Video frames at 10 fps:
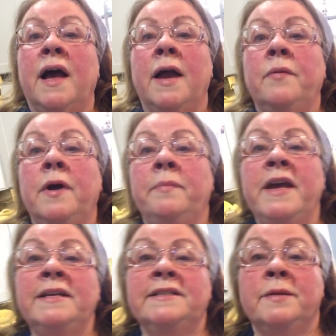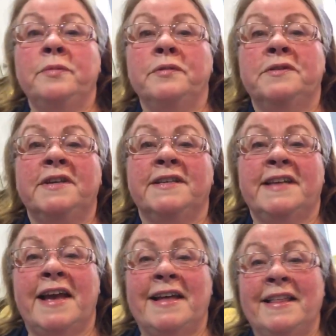I want pink slippers,
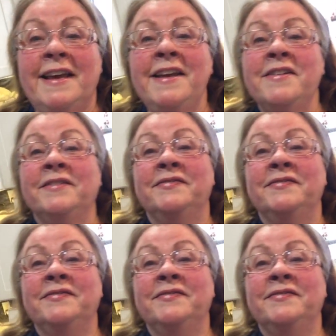says Allie.